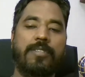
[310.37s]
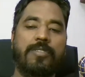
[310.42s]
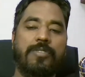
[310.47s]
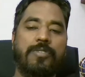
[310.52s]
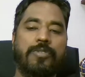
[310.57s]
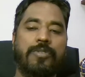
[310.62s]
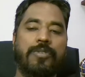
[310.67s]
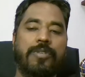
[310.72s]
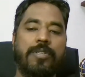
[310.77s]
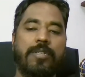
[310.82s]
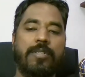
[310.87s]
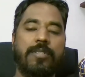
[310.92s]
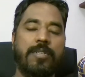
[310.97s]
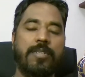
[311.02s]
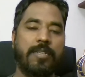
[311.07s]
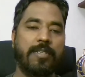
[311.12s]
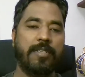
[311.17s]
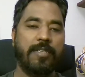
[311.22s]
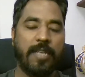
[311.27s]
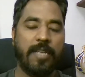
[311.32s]
tutorials
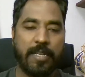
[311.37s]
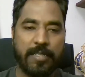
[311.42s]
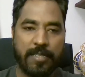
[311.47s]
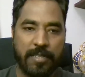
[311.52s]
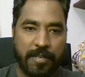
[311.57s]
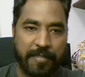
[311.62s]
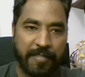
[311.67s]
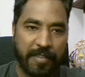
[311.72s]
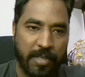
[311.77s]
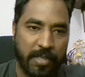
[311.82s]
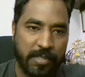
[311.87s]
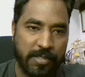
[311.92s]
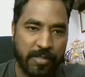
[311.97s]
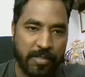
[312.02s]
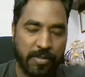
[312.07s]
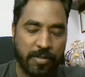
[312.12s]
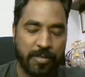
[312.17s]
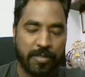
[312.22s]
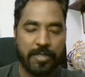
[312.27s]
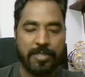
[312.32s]
other than
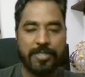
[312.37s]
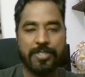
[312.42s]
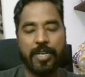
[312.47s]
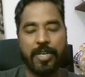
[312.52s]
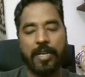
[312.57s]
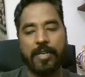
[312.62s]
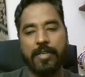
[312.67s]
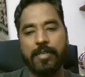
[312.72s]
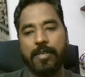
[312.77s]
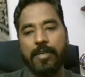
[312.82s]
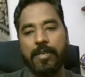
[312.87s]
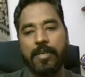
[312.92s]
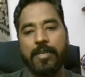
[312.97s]
certification on this channel.